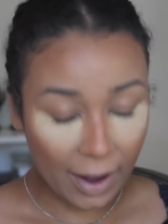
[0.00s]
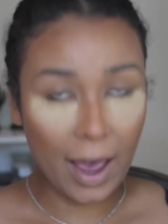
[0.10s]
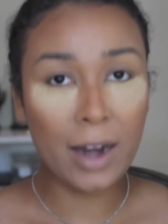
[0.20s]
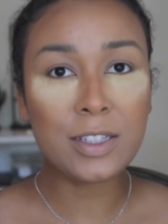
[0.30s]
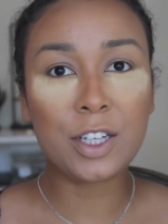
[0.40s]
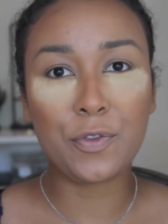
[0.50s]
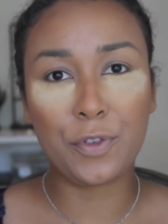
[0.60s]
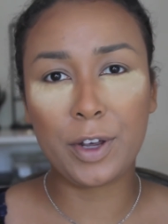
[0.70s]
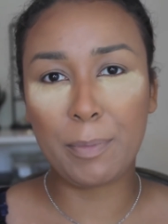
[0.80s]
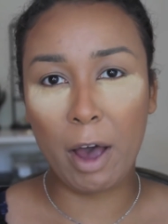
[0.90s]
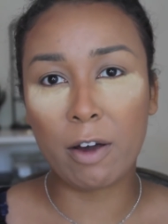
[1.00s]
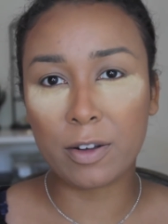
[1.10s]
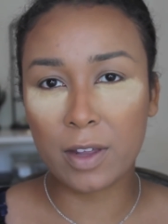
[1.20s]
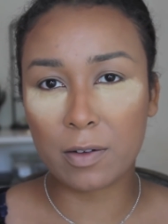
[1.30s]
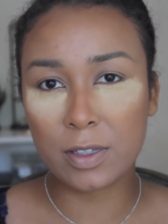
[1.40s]
I had a different
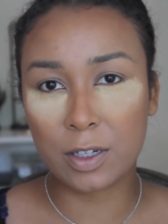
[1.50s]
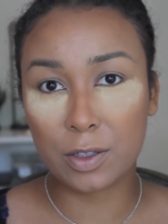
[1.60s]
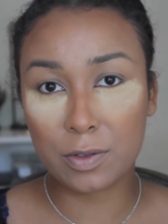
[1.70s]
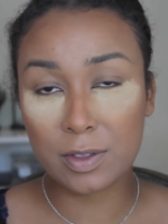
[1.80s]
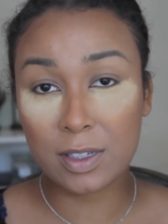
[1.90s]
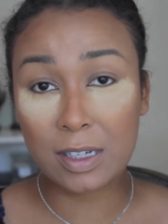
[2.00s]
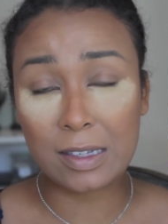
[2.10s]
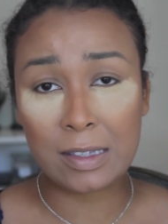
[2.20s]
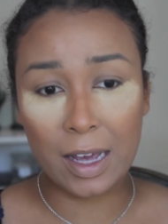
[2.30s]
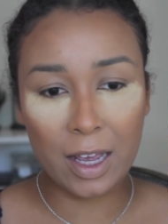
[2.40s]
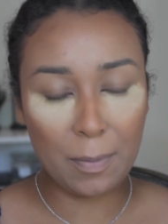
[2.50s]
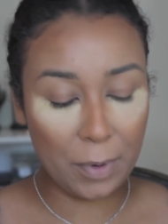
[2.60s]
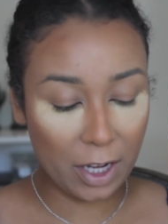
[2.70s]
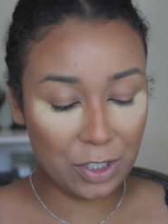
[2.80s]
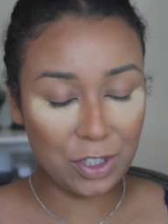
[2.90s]
powder that I was gonna use to set it,
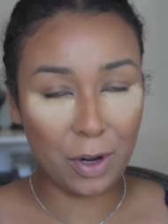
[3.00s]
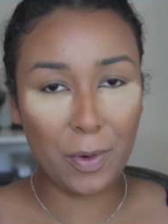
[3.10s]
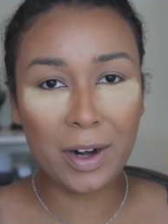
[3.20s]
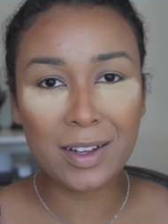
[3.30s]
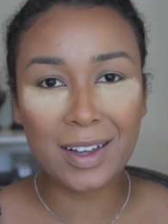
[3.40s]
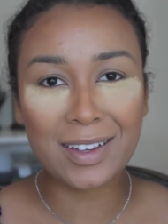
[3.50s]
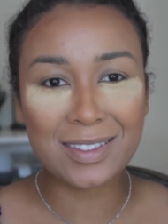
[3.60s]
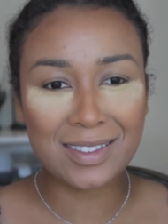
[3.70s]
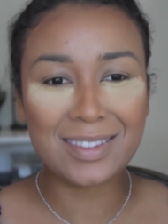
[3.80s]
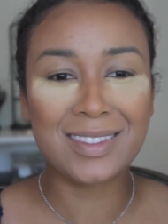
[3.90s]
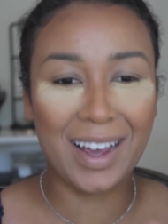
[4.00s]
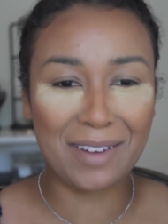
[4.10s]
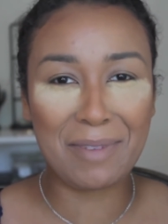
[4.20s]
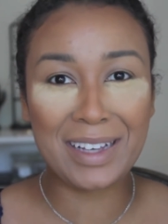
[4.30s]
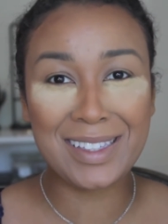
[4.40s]
but I just don't wanna like
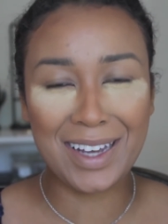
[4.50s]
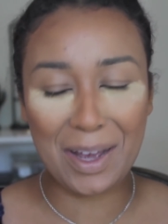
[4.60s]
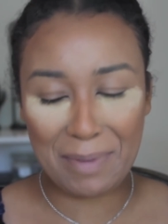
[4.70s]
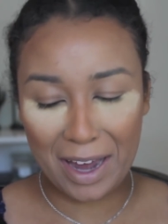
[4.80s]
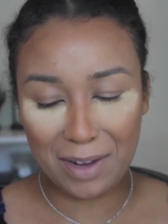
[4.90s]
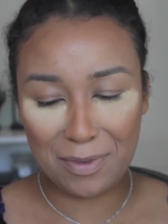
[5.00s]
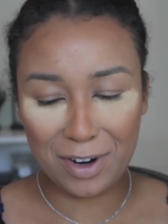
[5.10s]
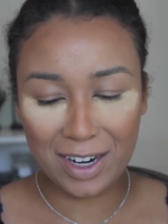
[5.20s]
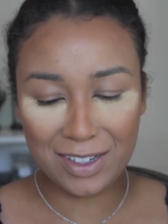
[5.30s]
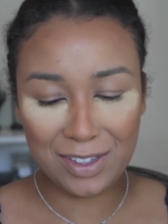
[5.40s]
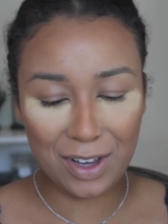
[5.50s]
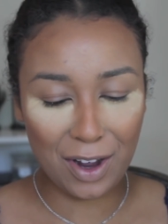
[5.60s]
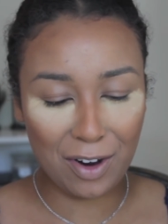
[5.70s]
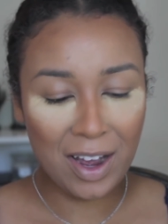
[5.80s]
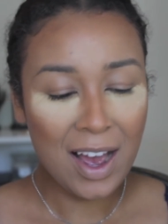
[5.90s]
lighten my skin up anymore.
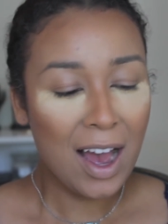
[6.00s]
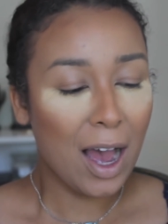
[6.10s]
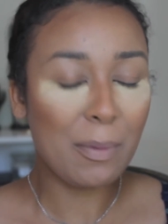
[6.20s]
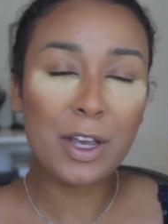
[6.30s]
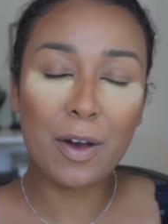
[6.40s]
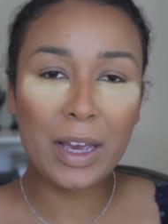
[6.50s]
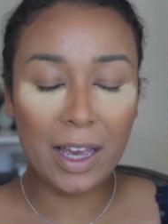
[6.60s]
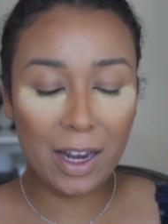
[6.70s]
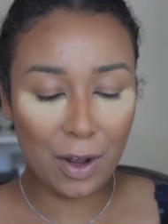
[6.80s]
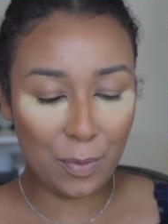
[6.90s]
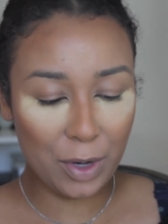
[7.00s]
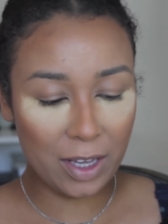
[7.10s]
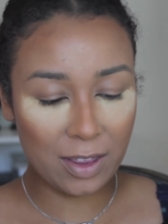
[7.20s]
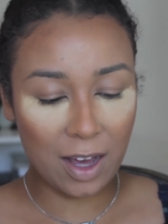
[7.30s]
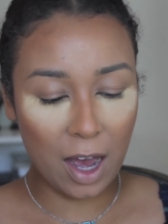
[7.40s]
So I'm gonna go in
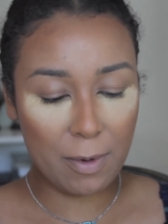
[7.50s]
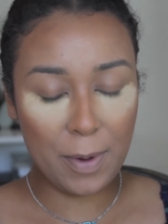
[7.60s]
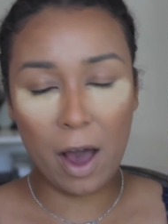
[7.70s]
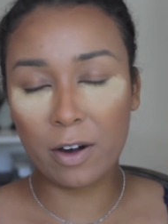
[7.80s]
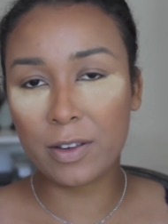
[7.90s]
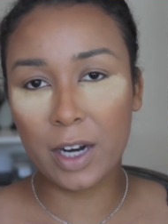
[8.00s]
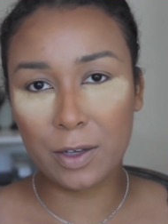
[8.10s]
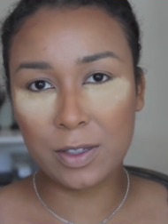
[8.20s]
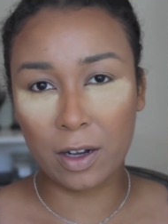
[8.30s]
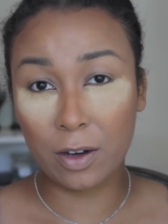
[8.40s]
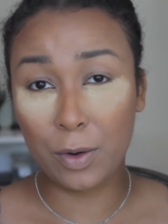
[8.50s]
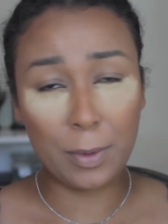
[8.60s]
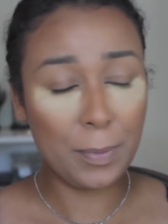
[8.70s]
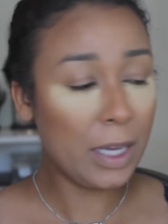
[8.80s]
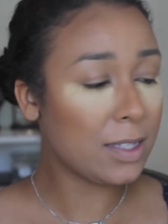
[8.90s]
with um, a powder that I use on a
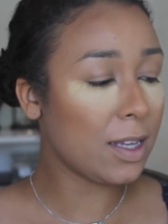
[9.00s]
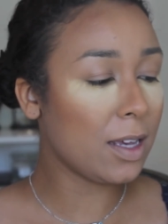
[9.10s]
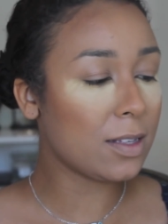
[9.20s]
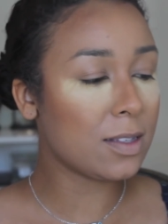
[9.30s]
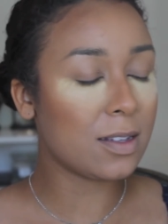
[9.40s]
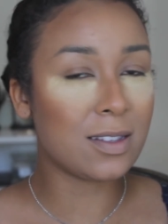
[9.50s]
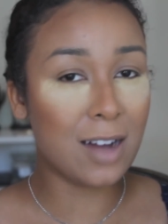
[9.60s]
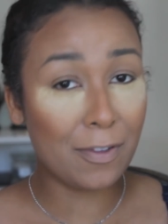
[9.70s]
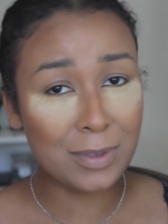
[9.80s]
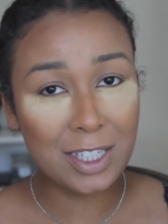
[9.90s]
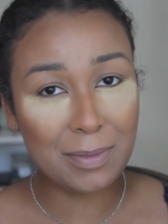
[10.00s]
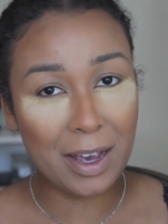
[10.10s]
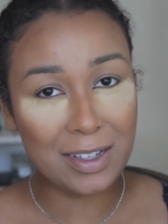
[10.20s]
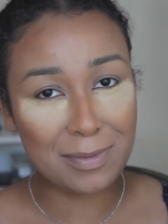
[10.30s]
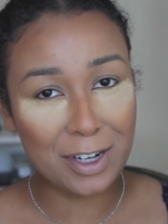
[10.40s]
normal basis. It's not from TJ
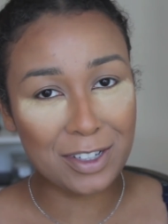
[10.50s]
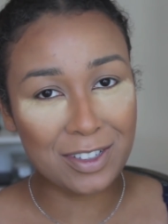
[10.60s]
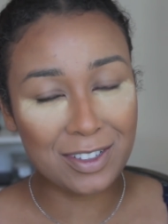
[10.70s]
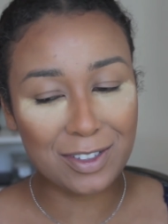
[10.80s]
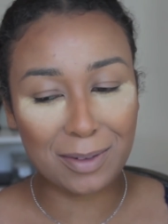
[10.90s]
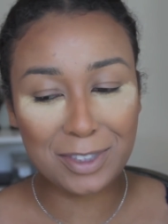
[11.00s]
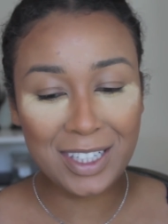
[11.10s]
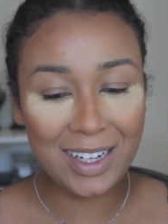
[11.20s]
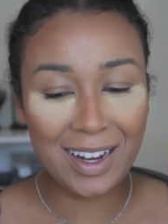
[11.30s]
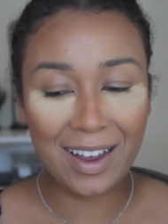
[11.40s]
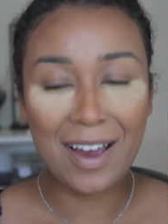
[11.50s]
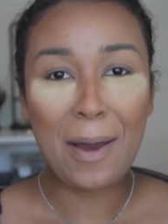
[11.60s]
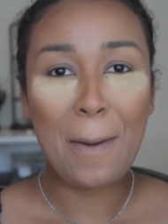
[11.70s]
Maxx Marshall, so I'm cheating